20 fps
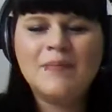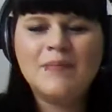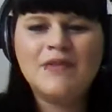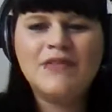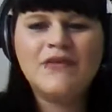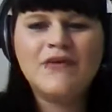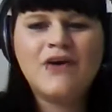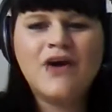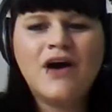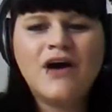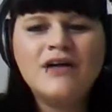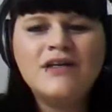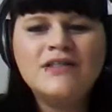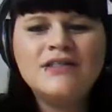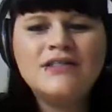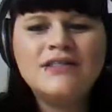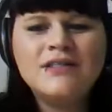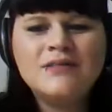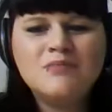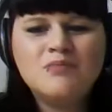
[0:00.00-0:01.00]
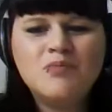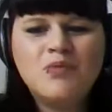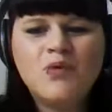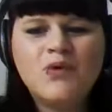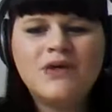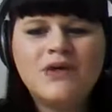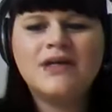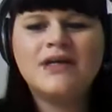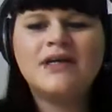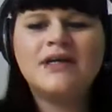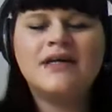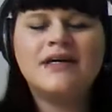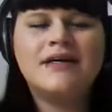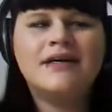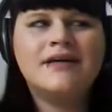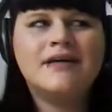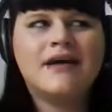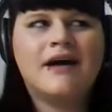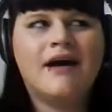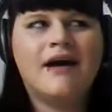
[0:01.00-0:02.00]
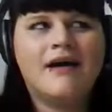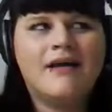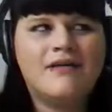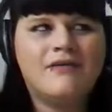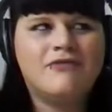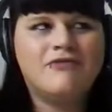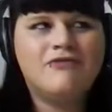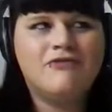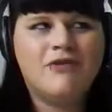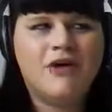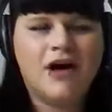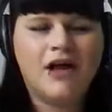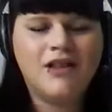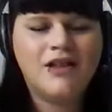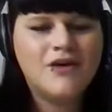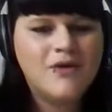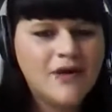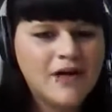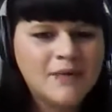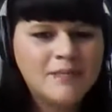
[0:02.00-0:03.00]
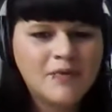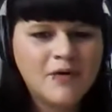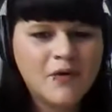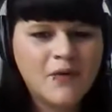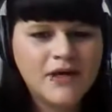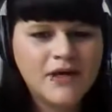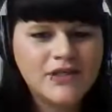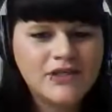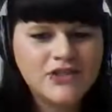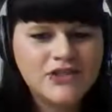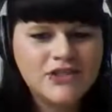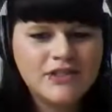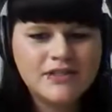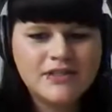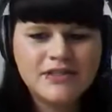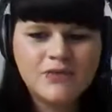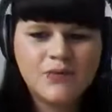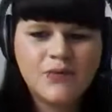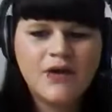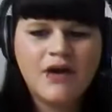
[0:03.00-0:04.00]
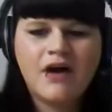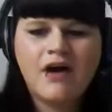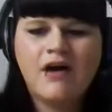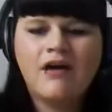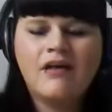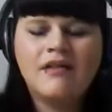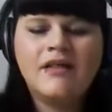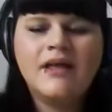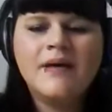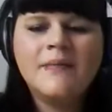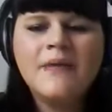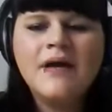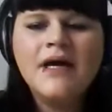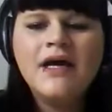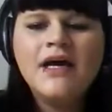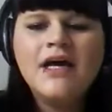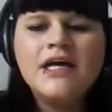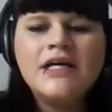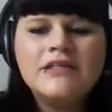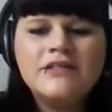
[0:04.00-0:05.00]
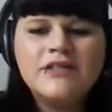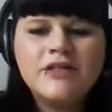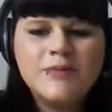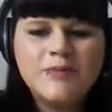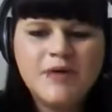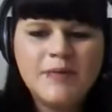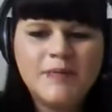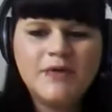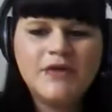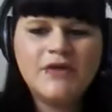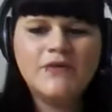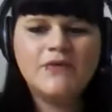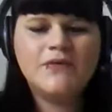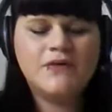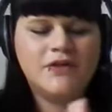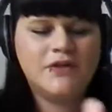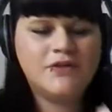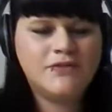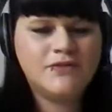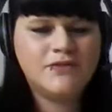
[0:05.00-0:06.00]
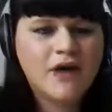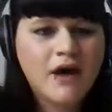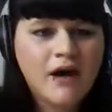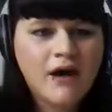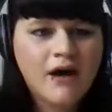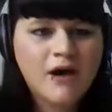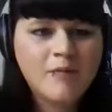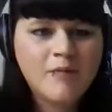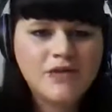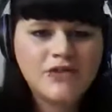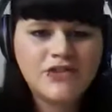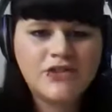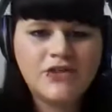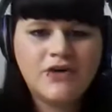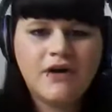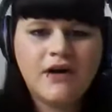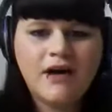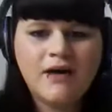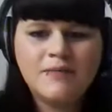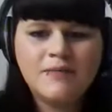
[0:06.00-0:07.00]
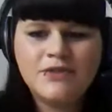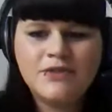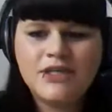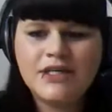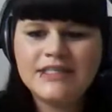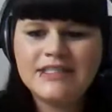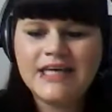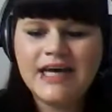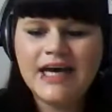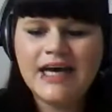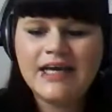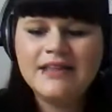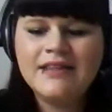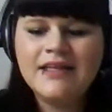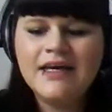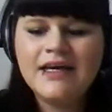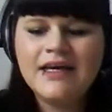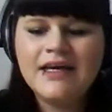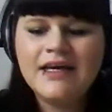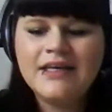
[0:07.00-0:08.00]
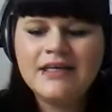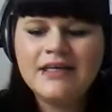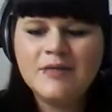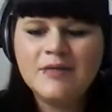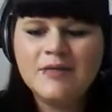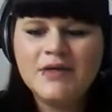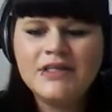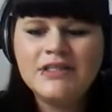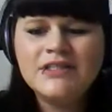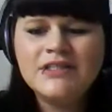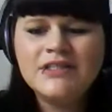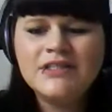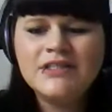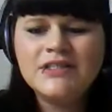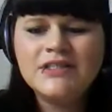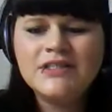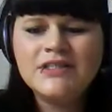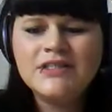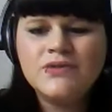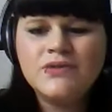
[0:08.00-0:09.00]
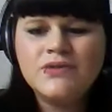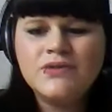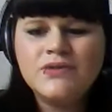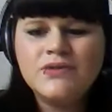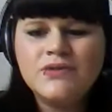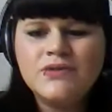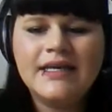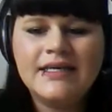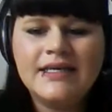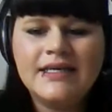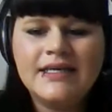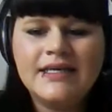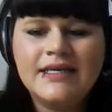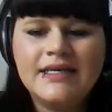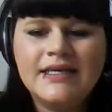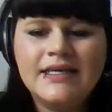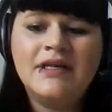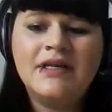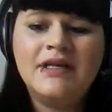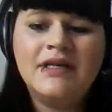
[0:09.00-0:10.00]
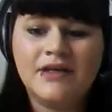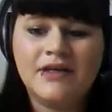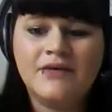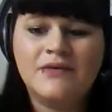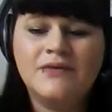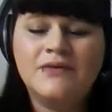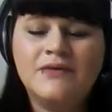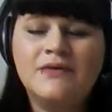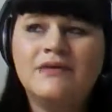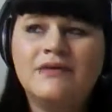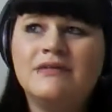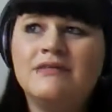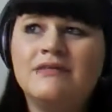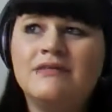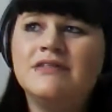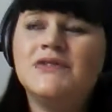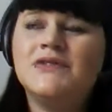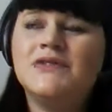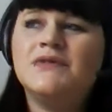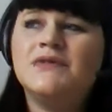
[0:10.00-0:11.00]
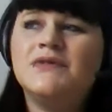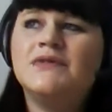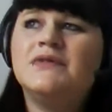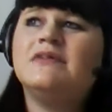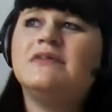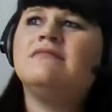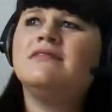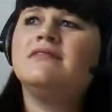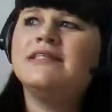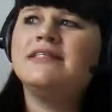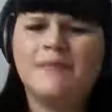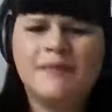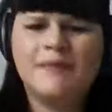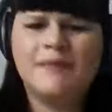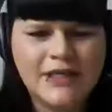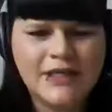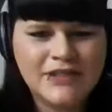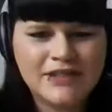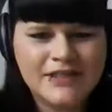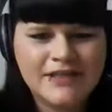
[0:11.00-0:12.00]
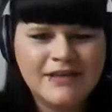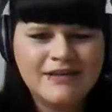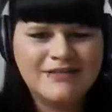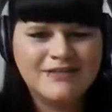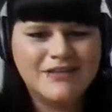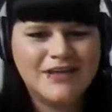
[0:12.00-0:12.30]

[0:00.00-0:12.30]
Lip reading: there are some more kind of follow-up questions, we call them. So maybe you talk about your object, and then the person who's examining you or doing the examination